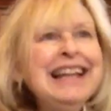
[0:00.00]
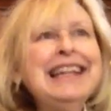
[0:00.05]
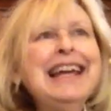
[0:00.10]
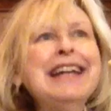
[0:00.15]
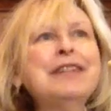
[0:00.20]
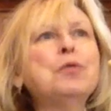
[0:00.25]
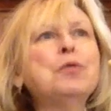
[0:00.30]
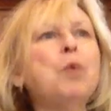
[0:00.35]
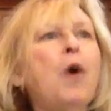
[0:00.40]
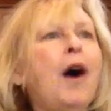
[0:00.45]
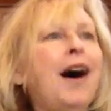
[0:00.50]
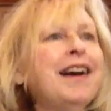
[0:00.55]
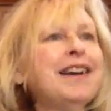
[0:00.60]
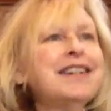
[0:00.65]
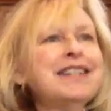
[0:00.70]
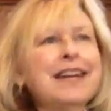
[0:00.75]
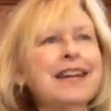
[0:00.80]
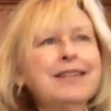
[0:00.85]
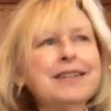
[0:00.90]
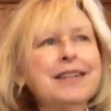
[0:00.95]
Let's
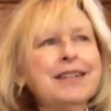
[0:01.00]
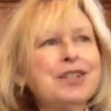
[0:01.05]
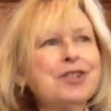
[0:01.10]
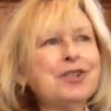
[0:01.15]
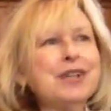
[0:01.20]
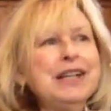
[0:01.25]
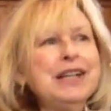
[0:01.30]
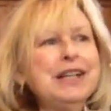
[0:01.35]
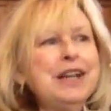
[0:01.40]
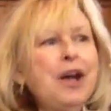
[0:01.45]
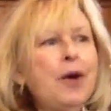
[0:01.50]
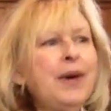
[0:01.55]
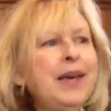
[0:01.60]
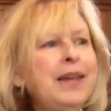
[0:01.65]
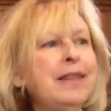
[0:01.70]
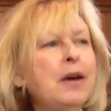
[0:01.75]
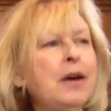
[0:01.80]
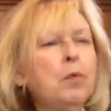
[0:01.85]
walk down the street knowing